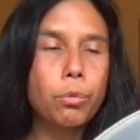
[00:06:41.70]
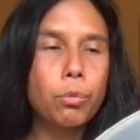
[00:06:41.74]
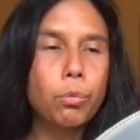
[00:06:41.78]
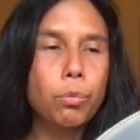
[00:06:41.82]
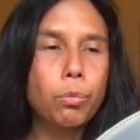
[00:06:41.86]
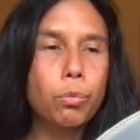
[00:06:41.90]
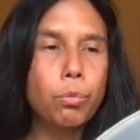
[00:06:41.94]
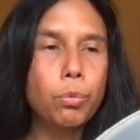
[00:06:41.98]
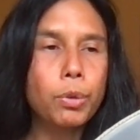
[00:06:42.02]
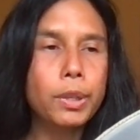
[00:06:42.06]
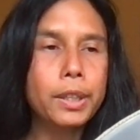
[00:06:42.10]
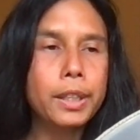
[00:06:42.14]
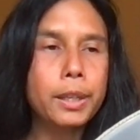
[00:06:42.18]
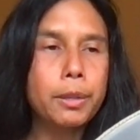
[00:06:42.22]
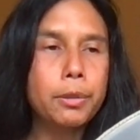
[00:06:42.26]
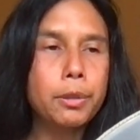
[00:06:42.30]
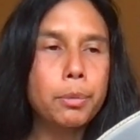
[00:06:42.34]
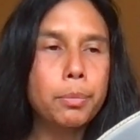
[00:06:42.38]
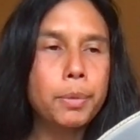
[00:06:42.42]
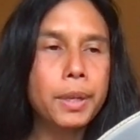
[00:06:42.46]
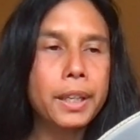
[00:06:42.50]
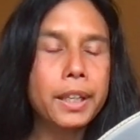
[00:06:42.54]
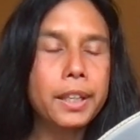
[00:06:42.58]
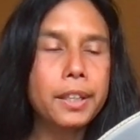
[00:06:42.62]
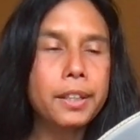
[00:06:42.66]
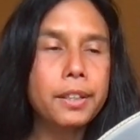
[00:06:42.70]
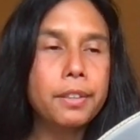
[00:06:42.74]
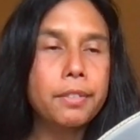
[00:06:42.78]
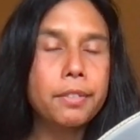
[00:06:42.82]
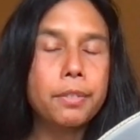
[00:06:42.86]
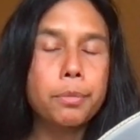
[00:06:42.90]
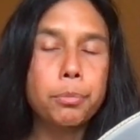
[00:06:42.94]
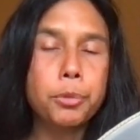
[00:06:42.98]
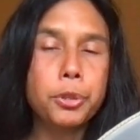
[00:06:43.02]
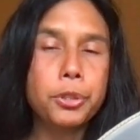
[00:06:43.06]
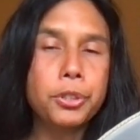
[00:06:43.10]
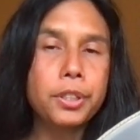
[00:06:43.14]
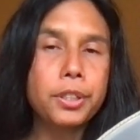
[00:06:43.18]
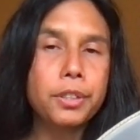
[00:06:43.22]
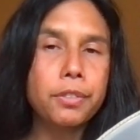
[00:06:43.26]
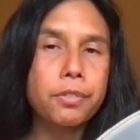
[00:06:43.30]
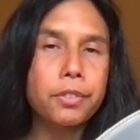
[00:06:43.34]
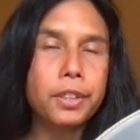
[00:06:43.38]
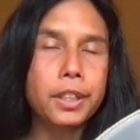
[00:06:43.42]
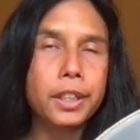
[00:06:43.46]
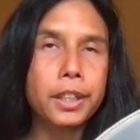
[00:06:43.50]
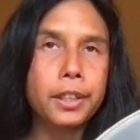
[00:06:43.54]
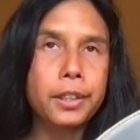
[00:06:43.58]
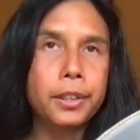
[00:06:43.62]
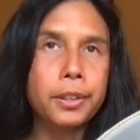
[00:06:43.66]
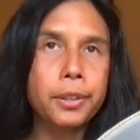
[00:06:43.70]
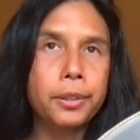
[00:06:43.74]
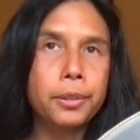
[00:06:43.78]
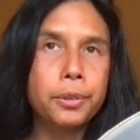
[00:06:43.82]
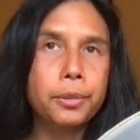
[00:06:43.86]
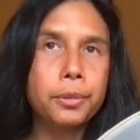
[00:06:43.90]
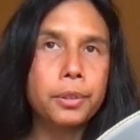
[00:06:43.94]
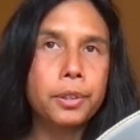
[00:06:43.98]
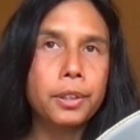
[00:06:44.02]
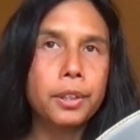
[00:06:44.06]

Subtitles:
When they were making the music video,